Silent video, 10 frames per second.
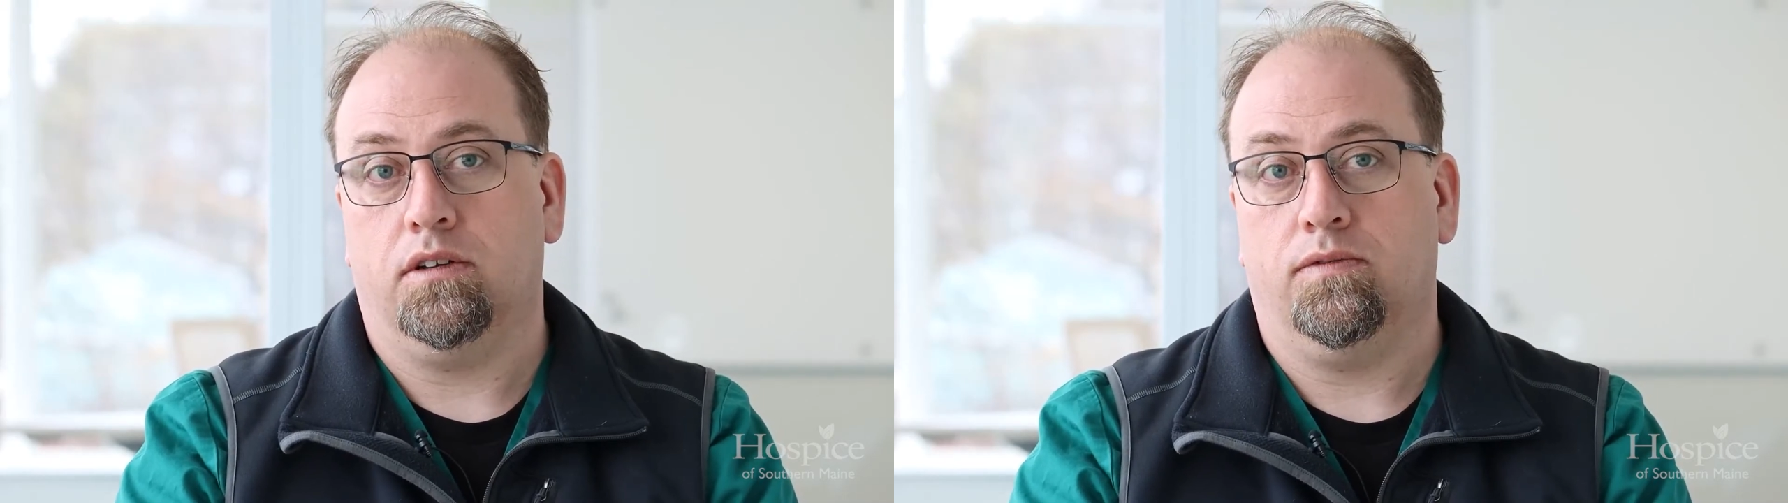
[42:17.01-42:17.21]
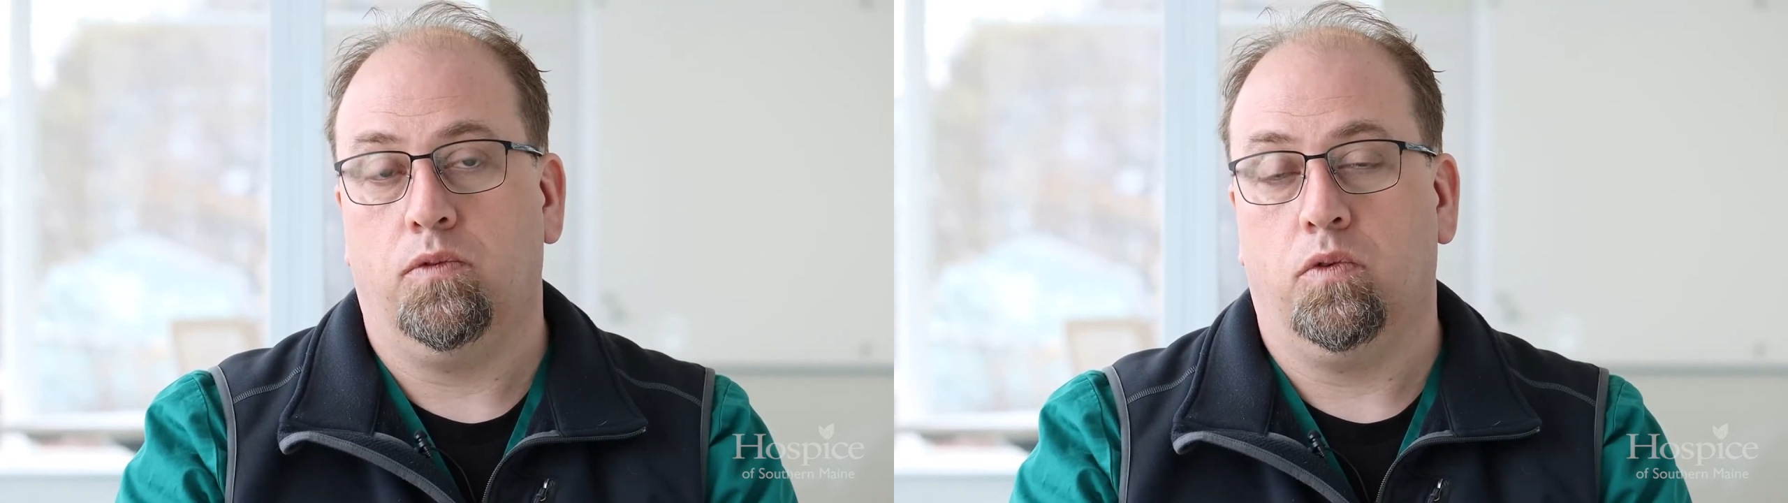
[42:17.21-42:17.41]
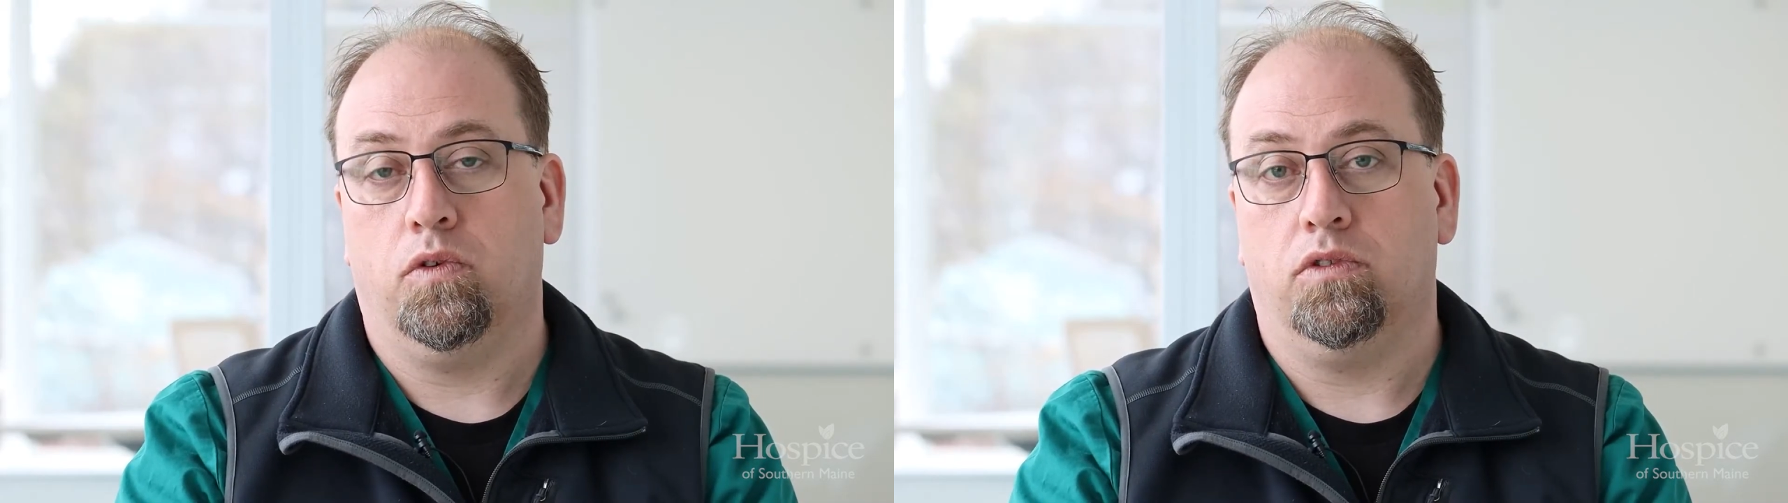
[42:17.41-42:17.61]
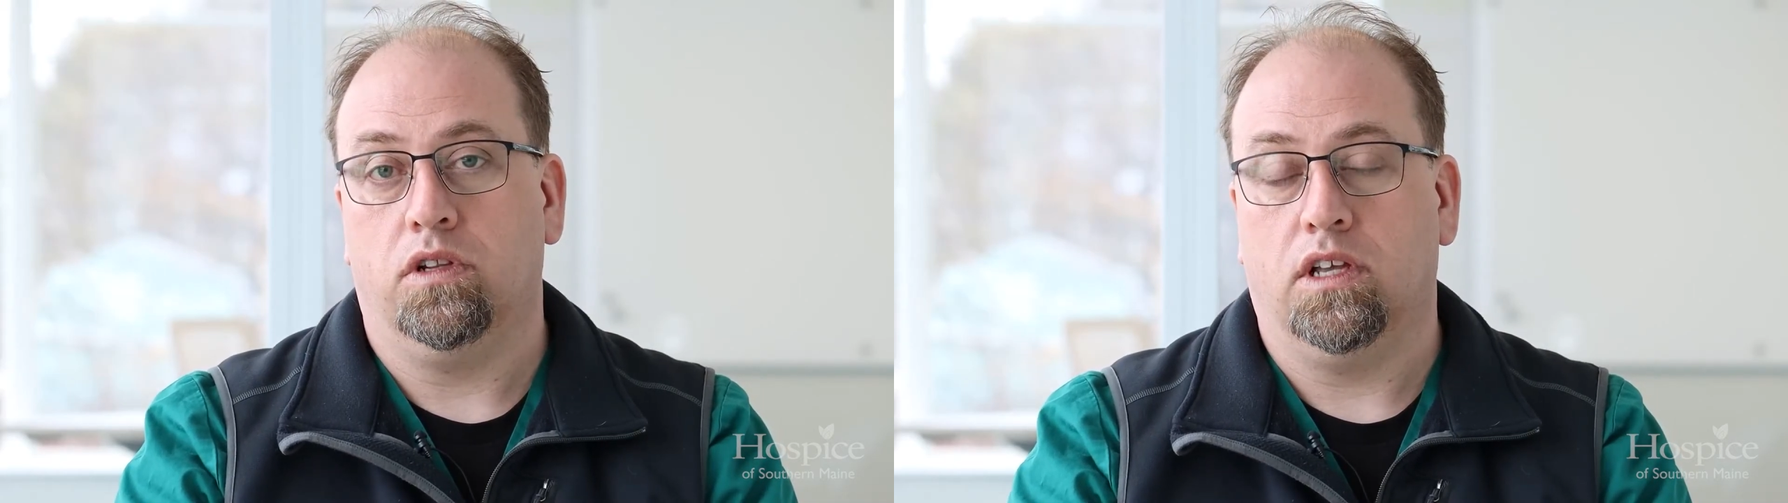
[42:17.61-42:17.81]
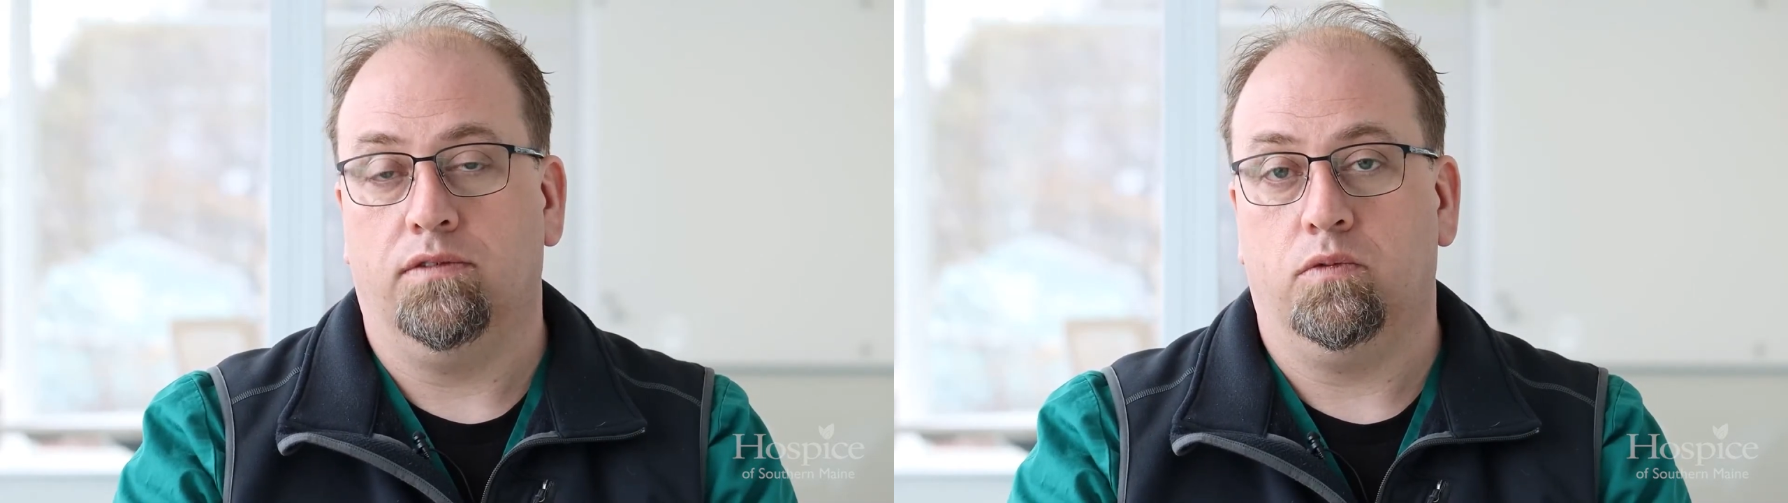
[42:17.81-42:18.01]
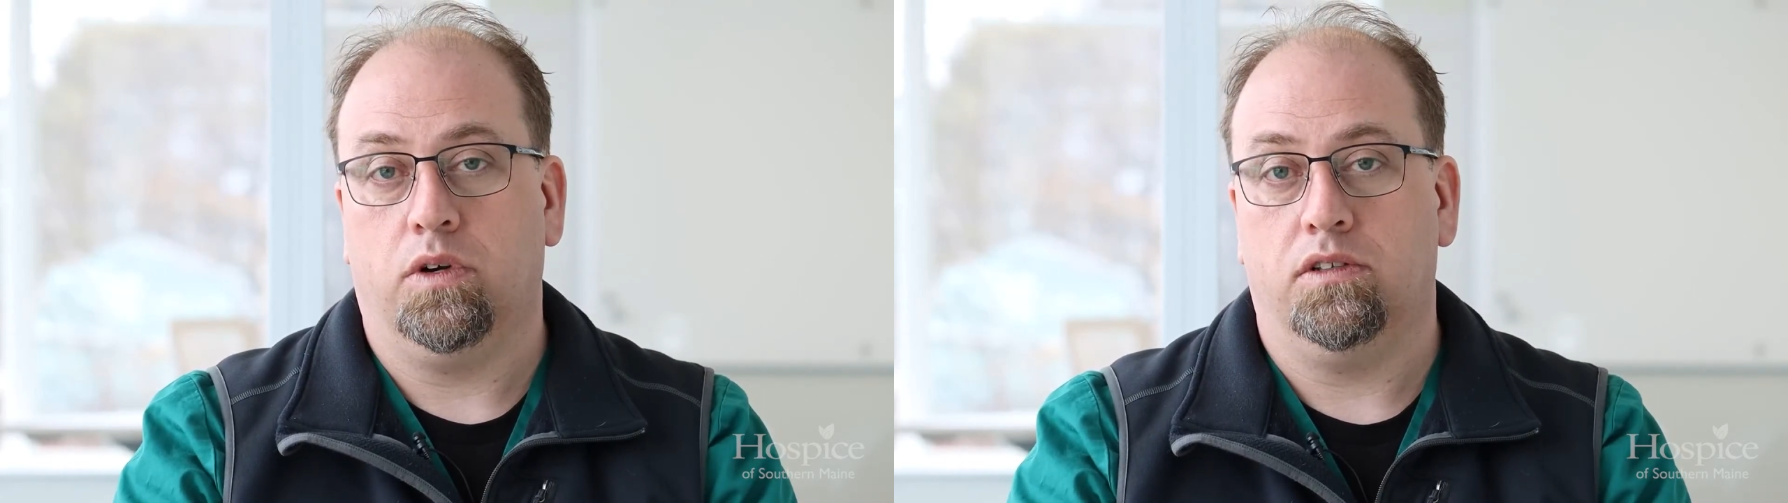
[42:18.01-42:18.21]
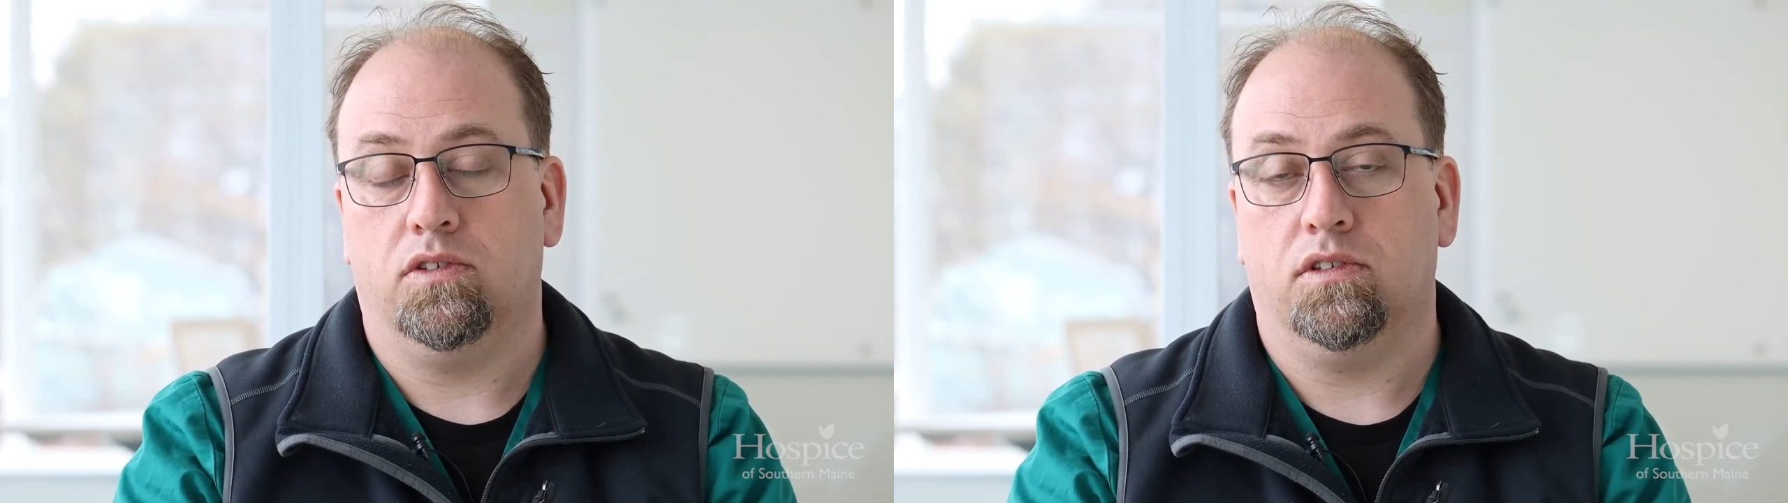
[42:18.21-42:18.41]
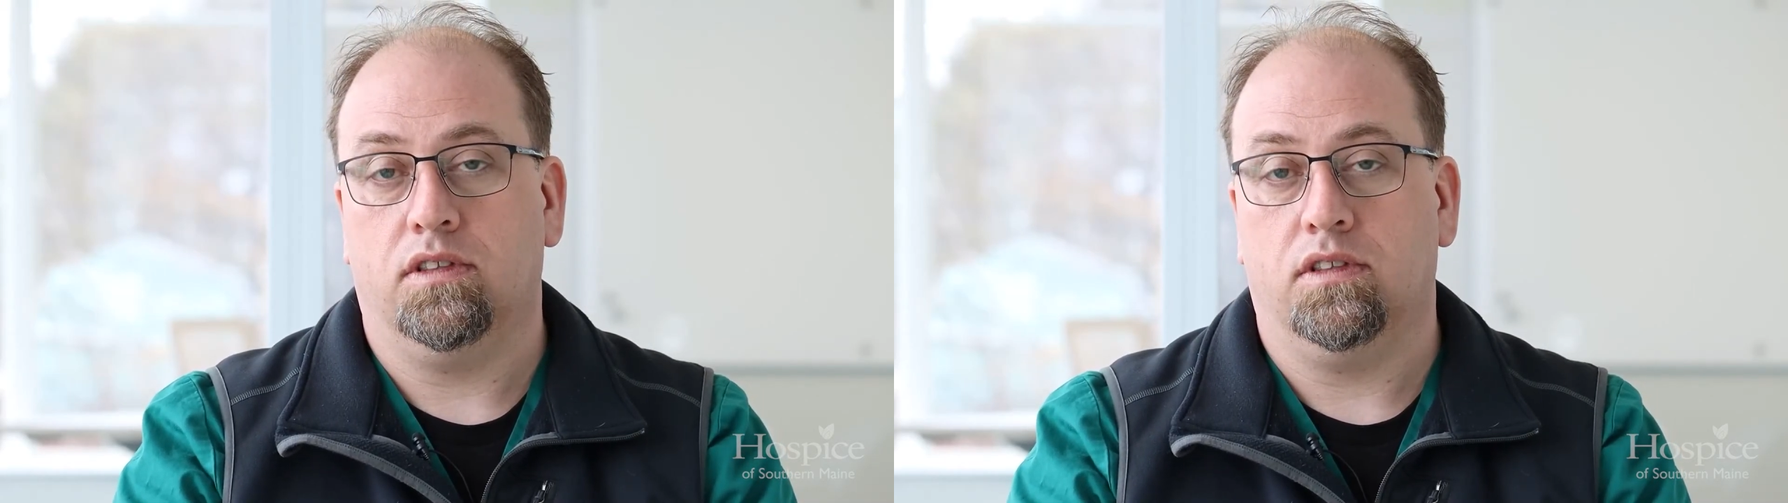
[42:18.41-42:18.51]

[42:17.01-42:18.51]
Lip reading: for the loved ones